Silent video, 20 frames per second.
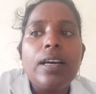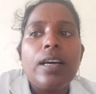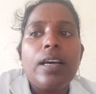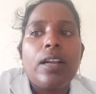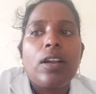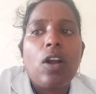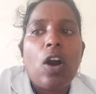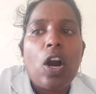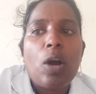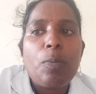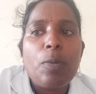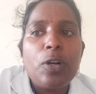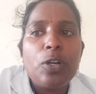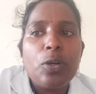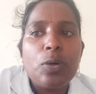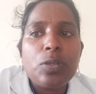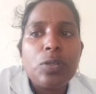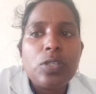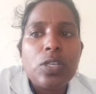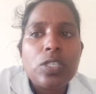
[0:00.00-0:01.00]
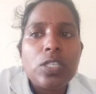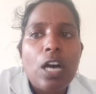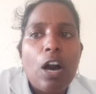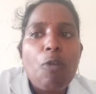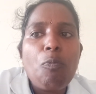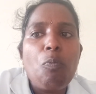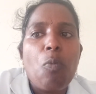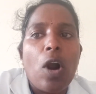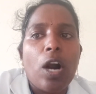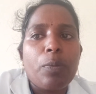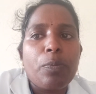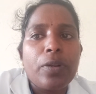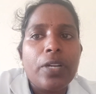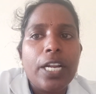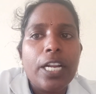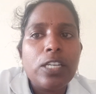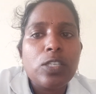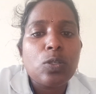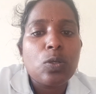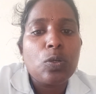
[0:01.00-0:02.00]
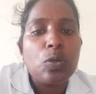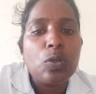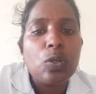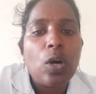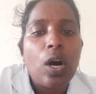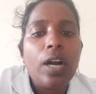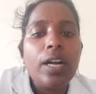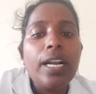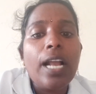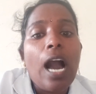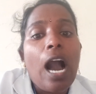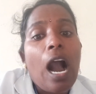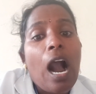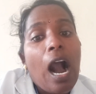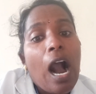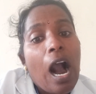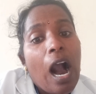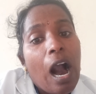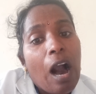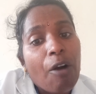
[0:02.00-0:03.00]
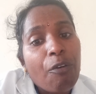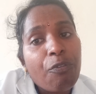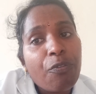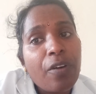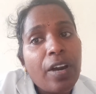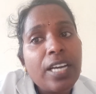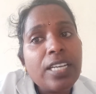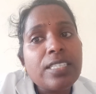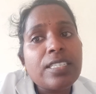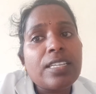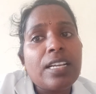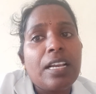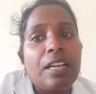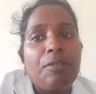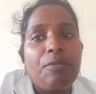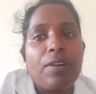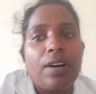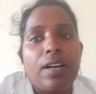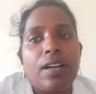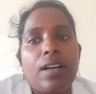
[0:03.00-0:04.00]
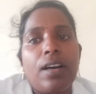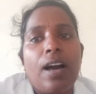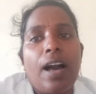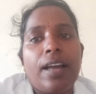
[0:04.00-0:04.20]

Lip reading: normal doses of barbiturates do not affect liver.